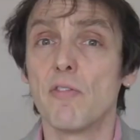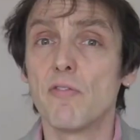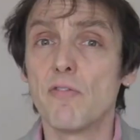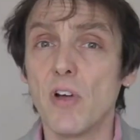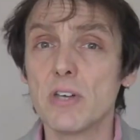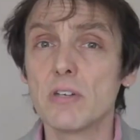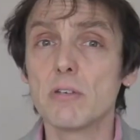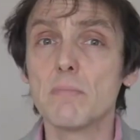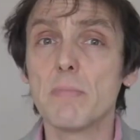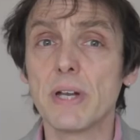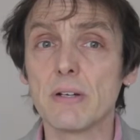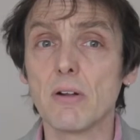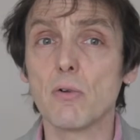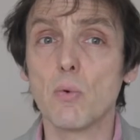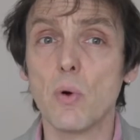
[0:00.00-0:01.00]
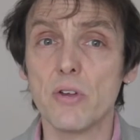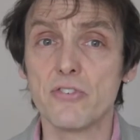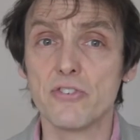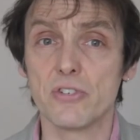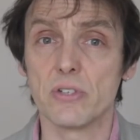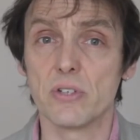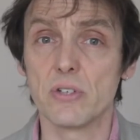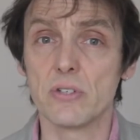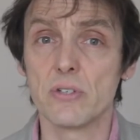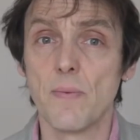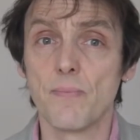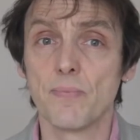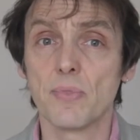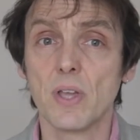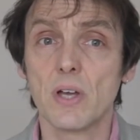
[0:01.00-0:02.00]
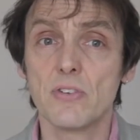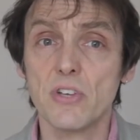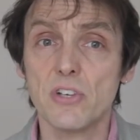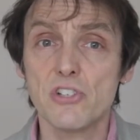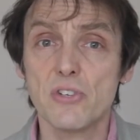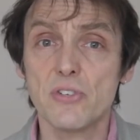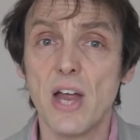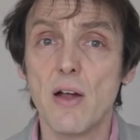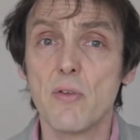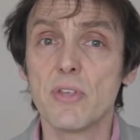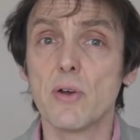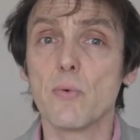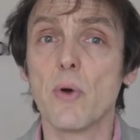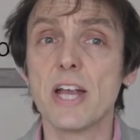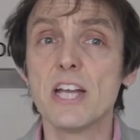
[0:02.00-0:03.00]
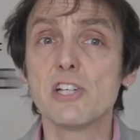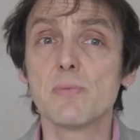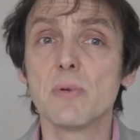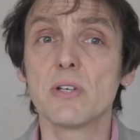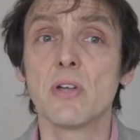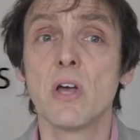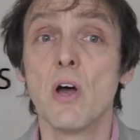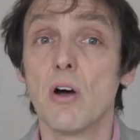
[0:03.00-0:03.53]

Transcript: fundamental questions, such as how the arrangement